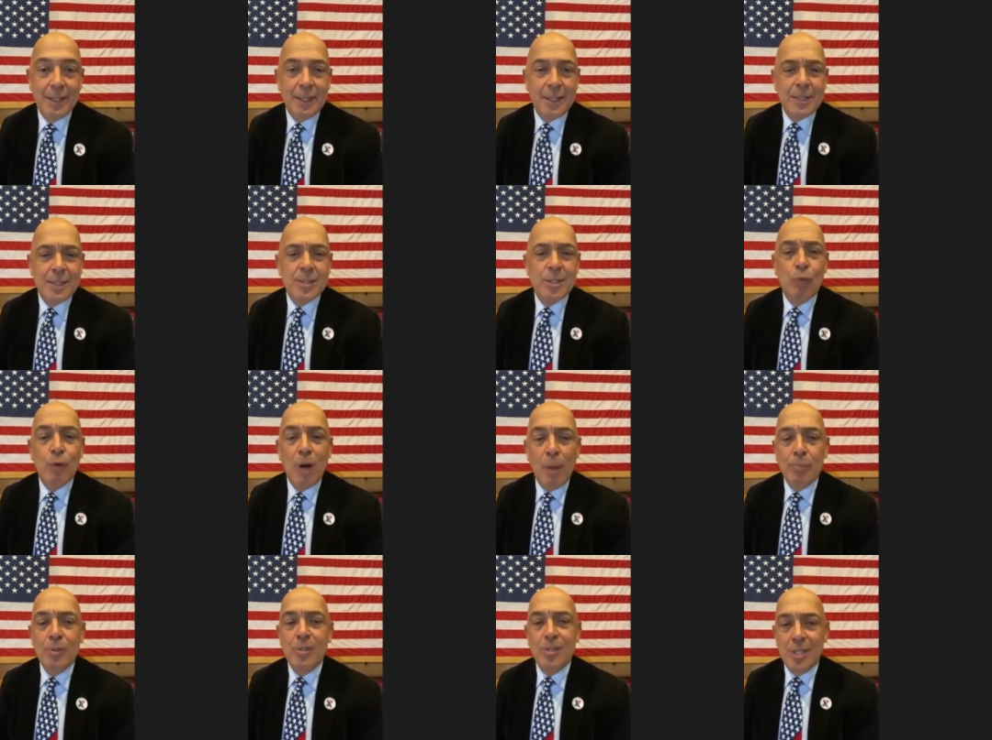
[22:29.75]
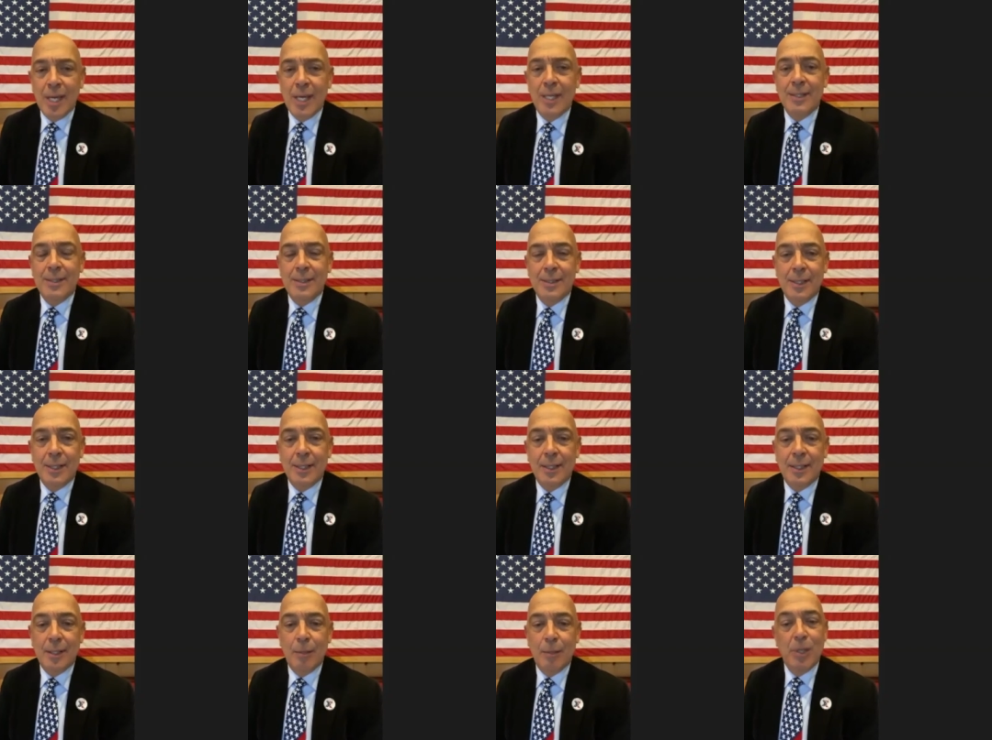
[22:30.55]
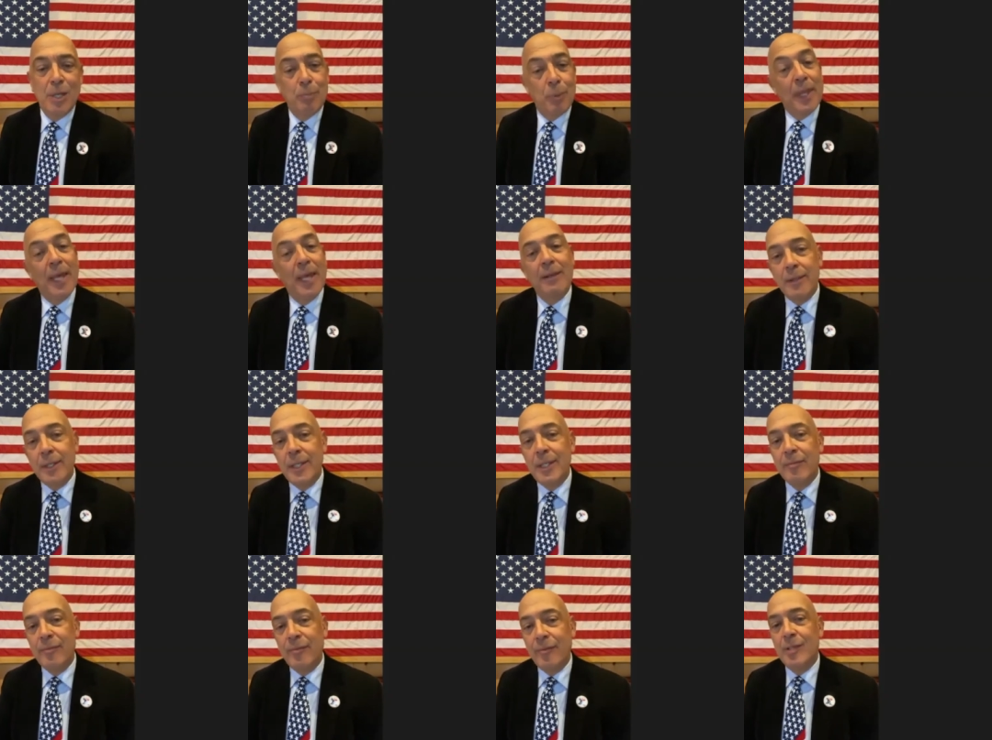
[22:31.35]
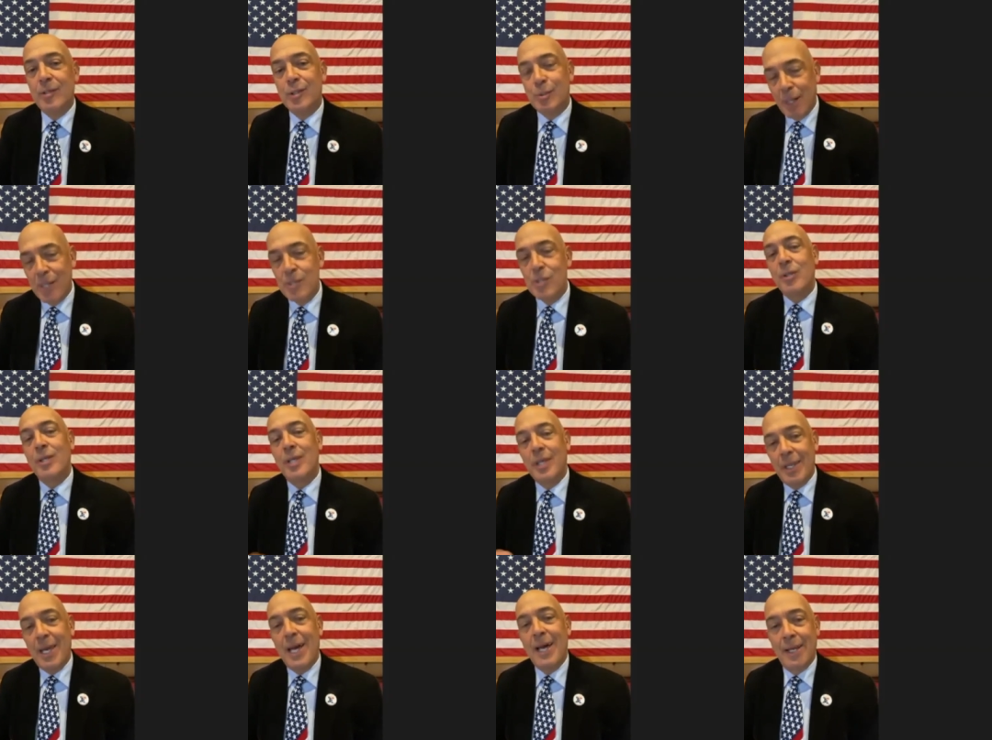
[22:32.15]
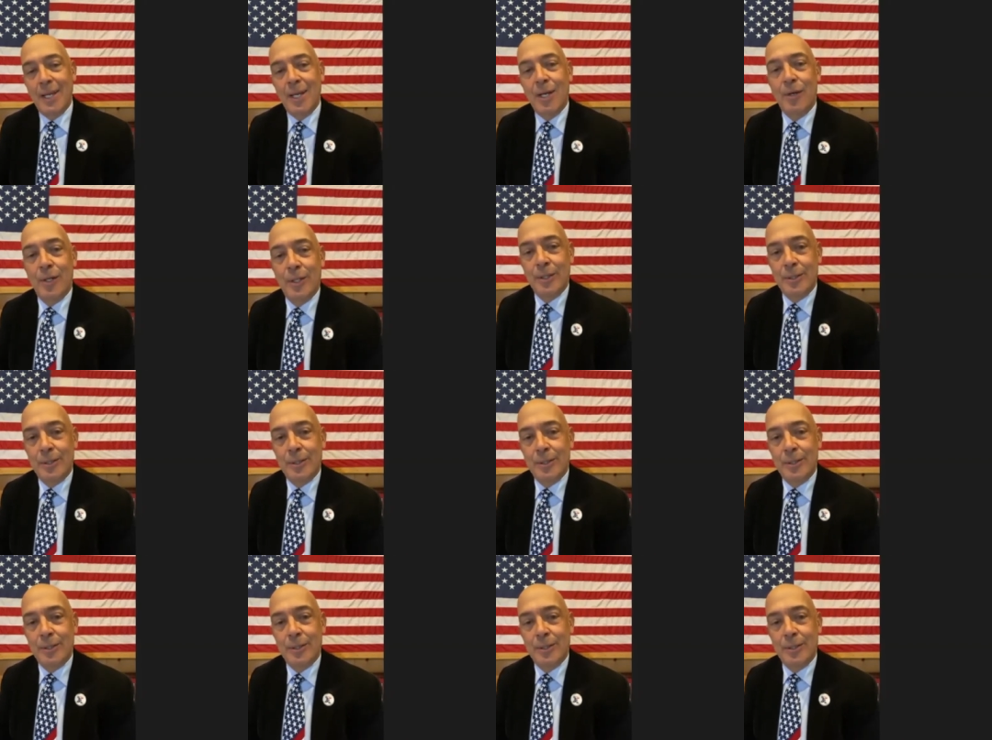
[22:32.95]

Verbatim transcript: to represent uh, the people that live, especially in that area.